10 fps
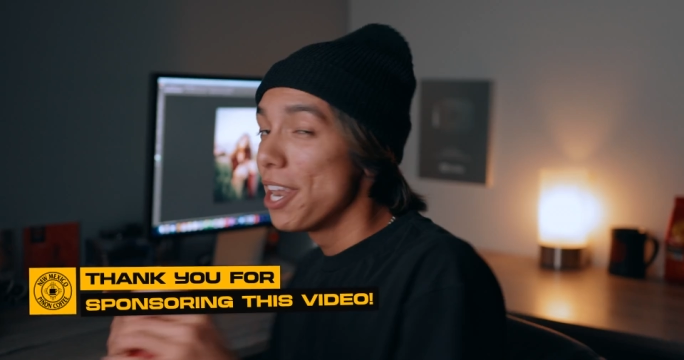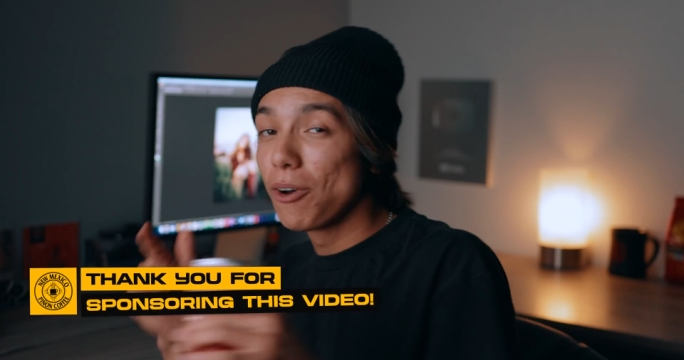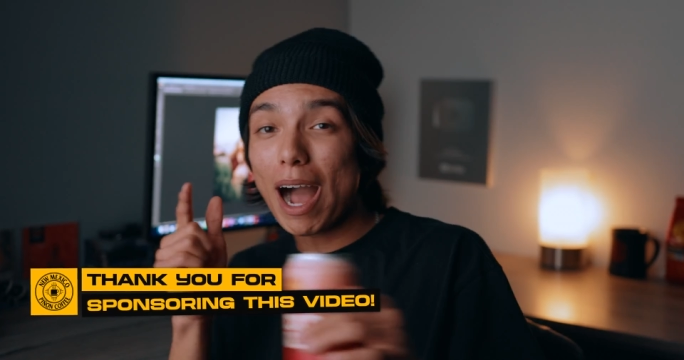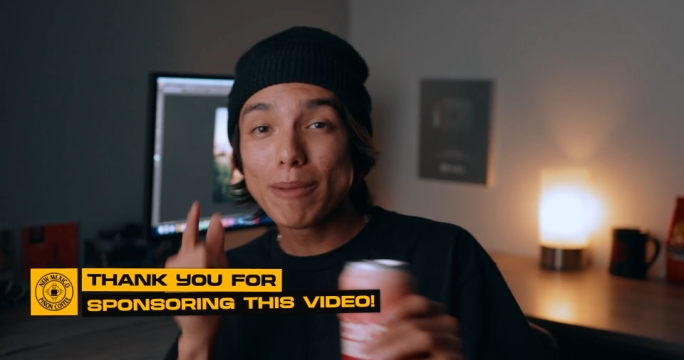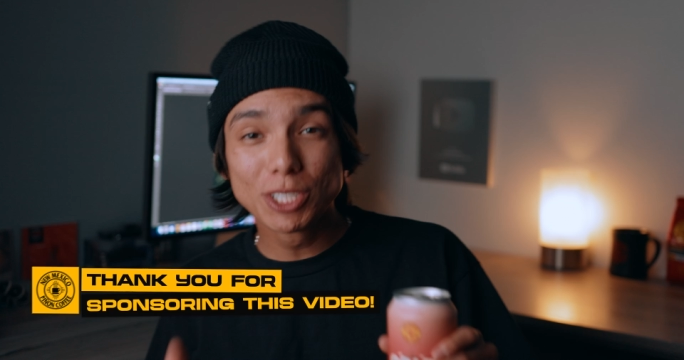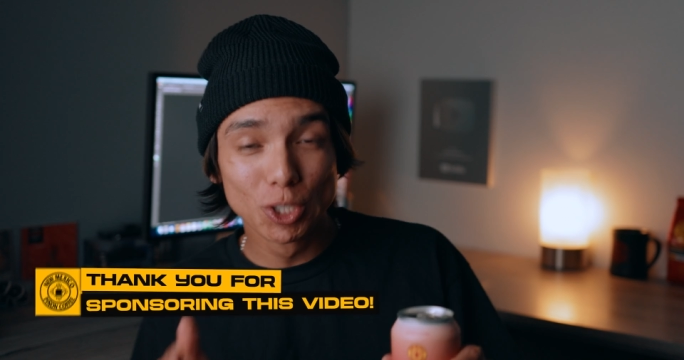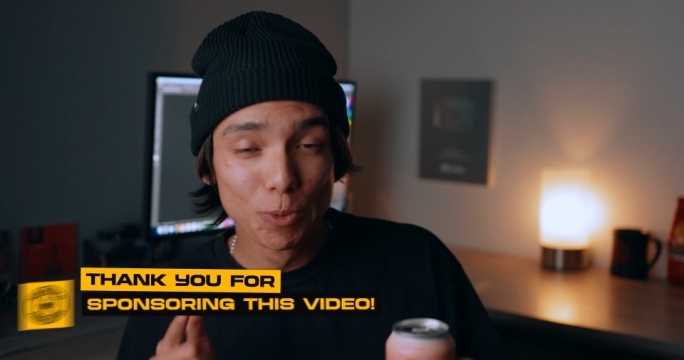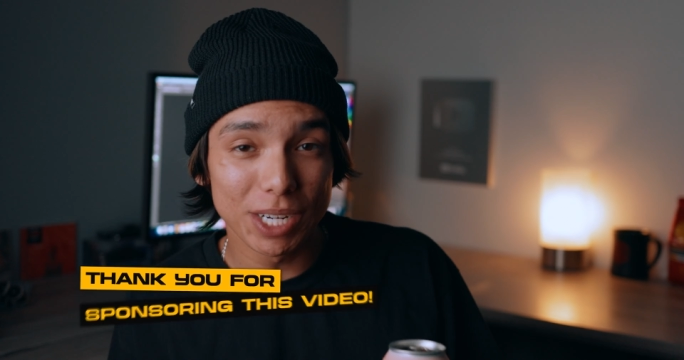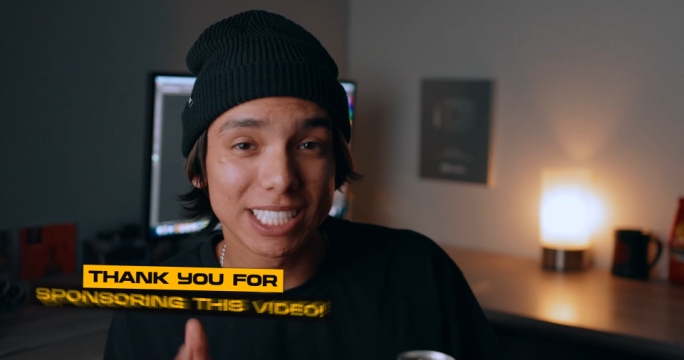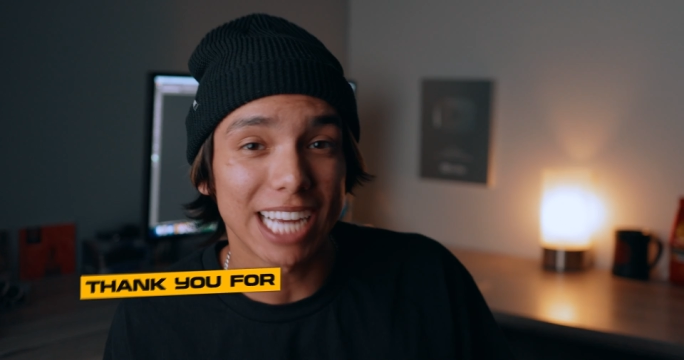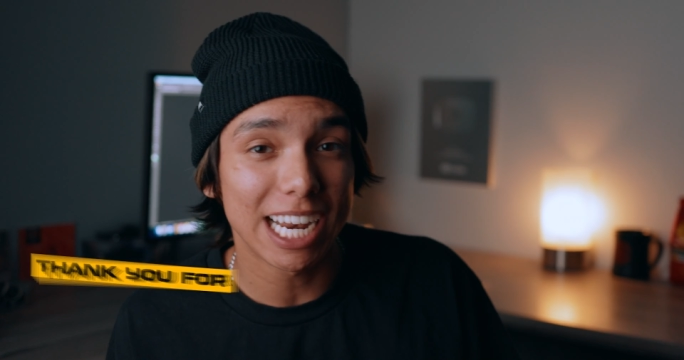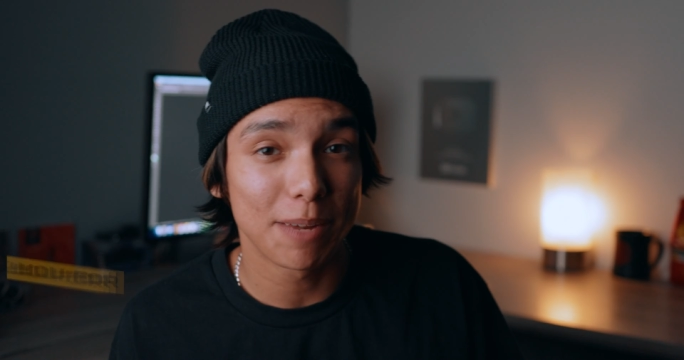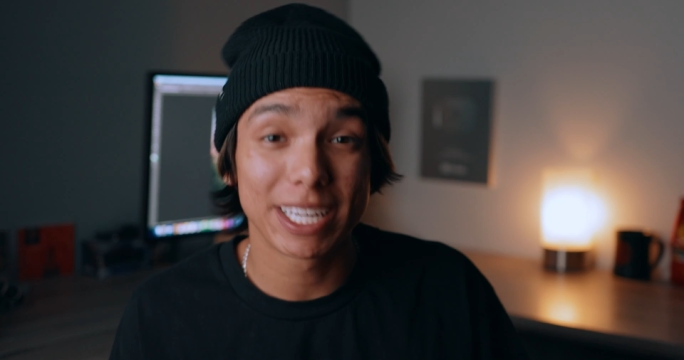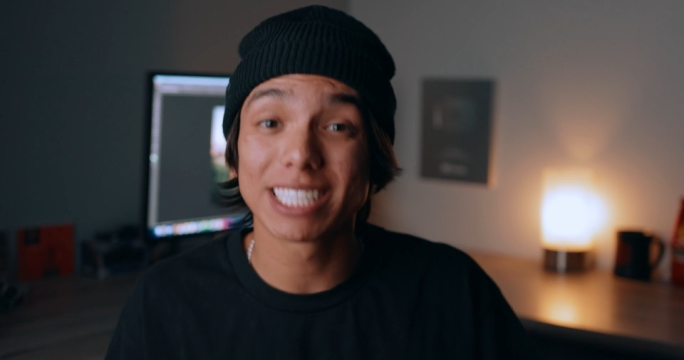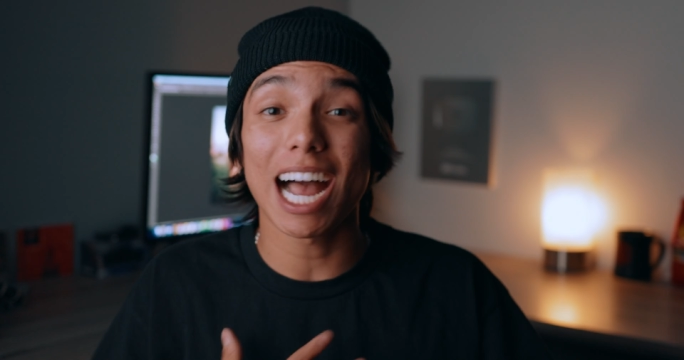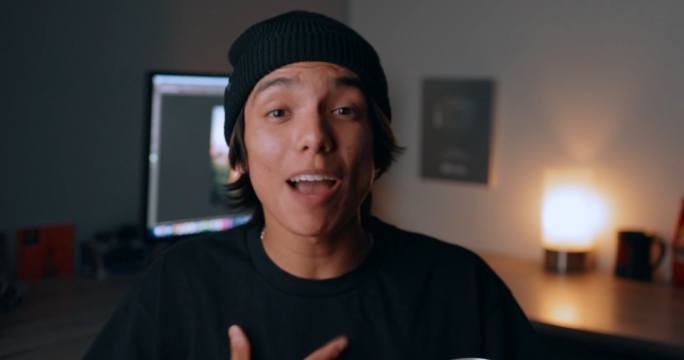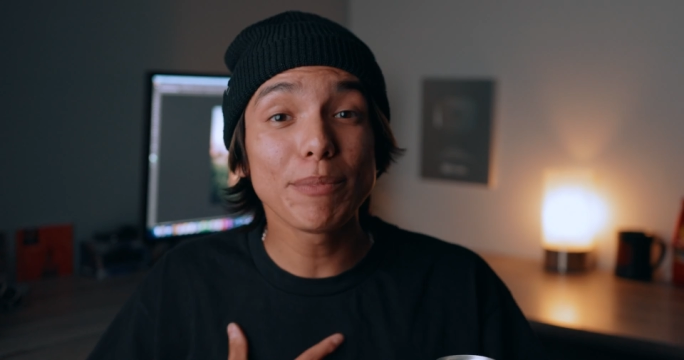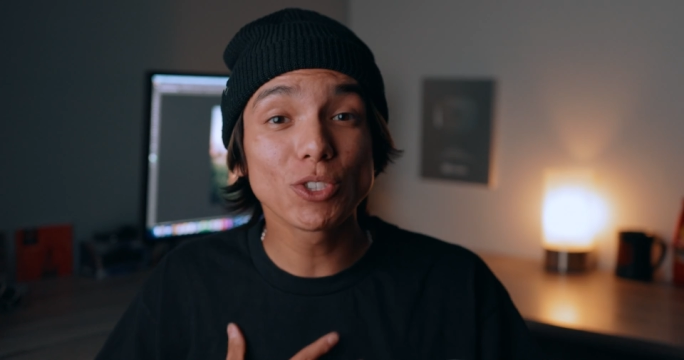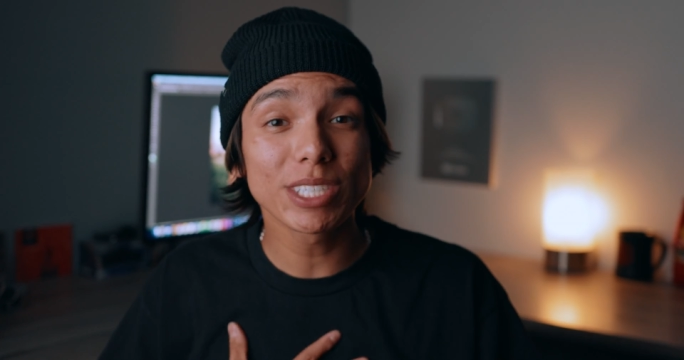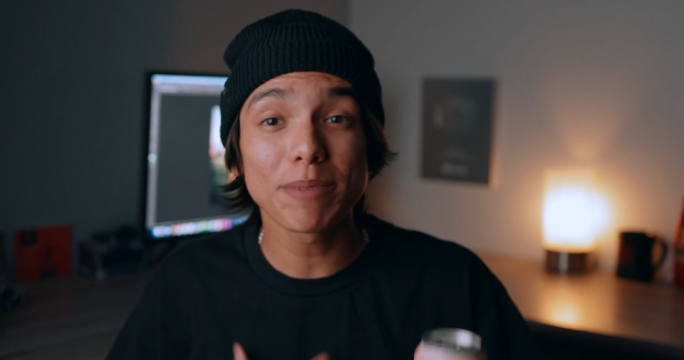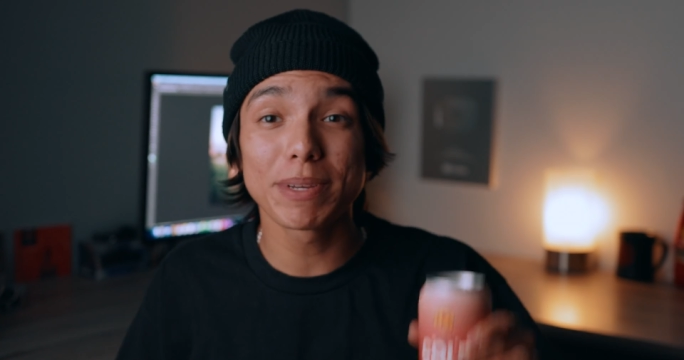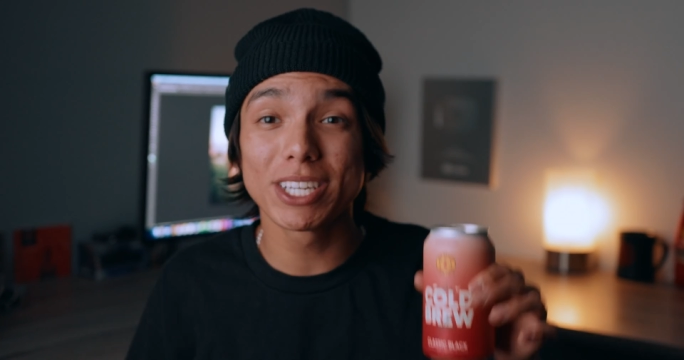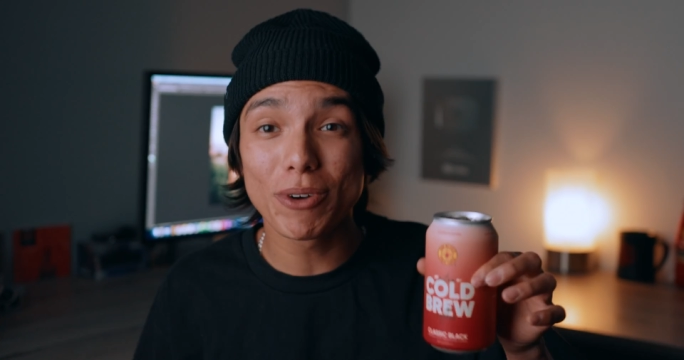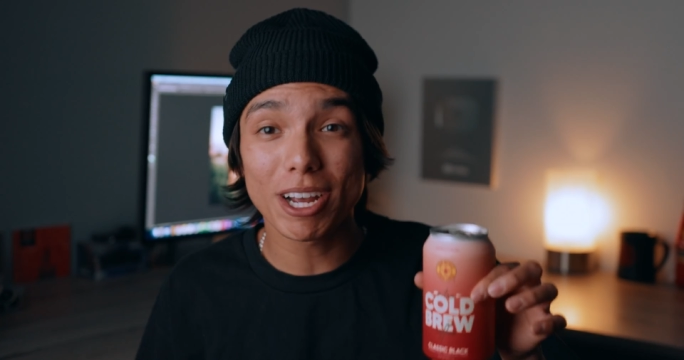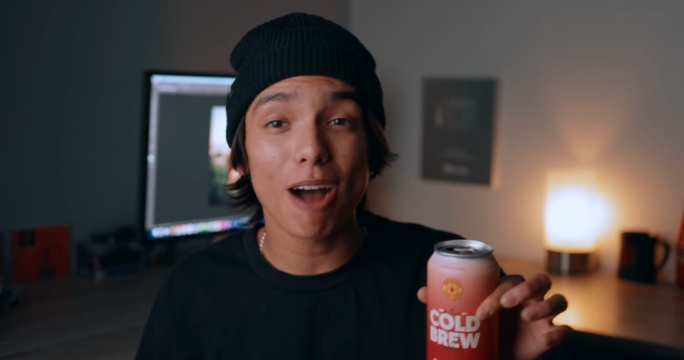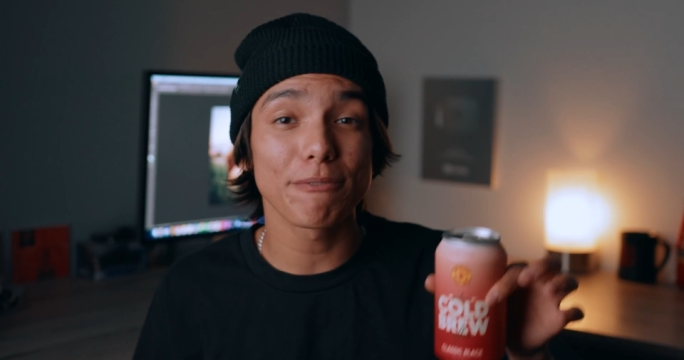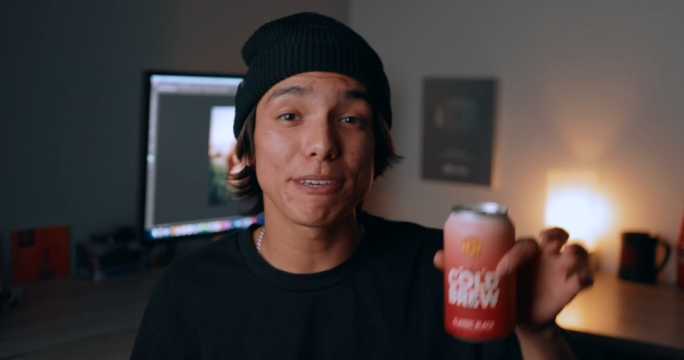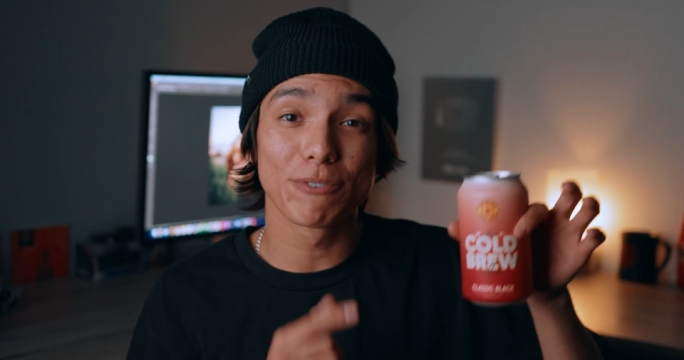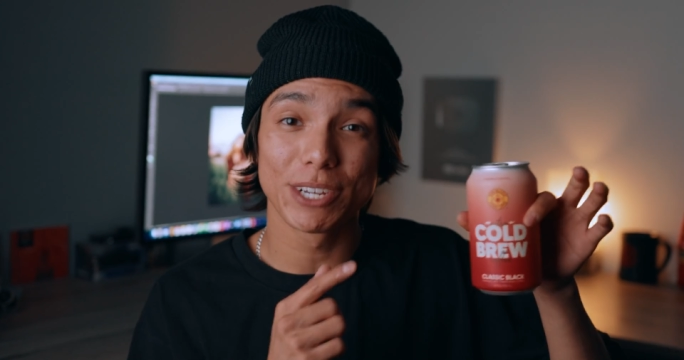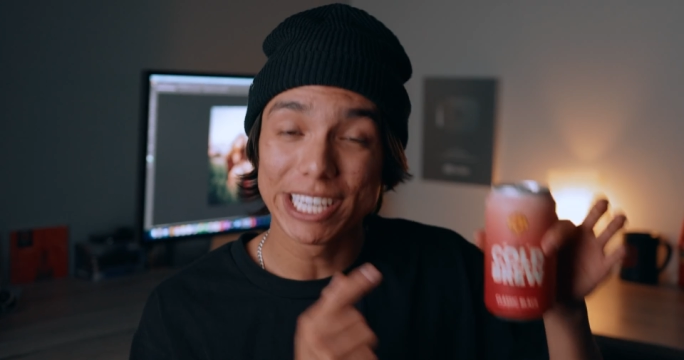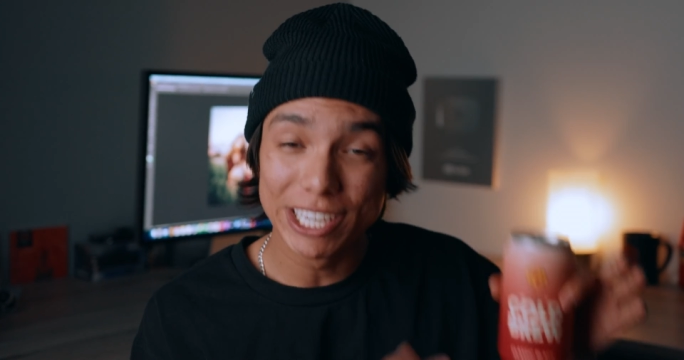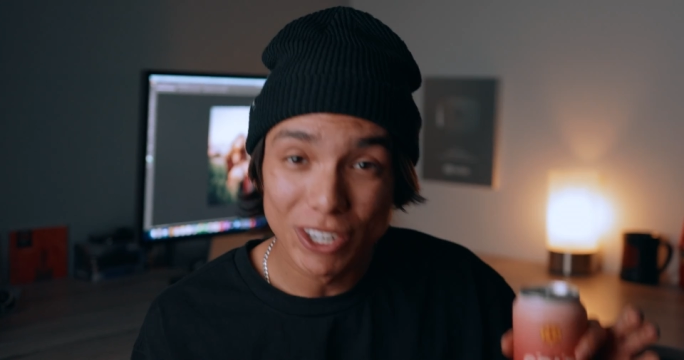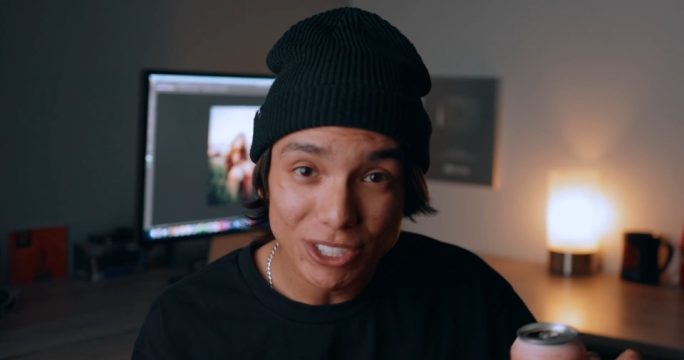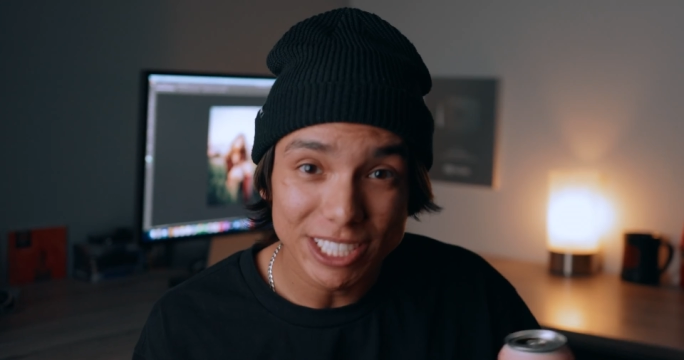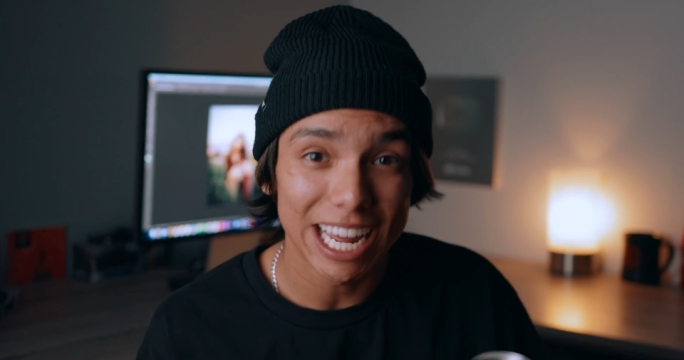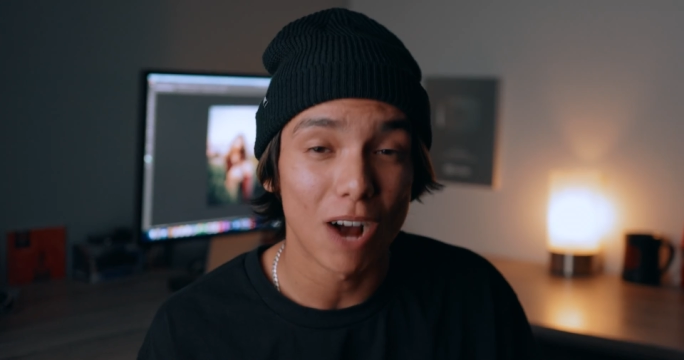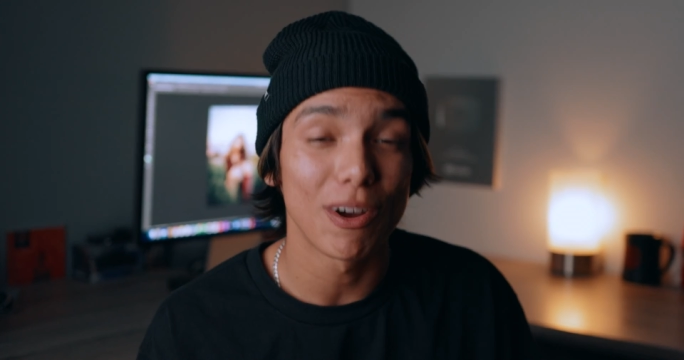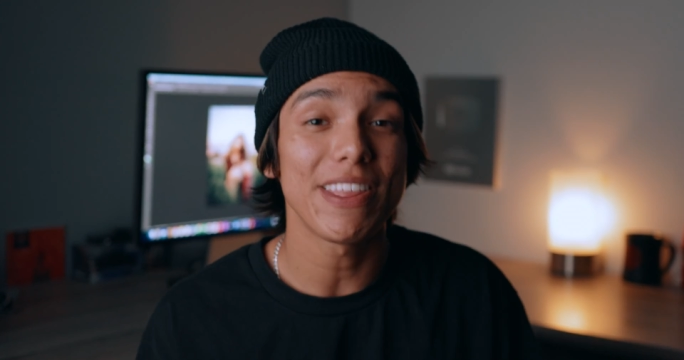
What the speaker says: Now I'm super excited because I've been drinking Piñon Coffee for years now,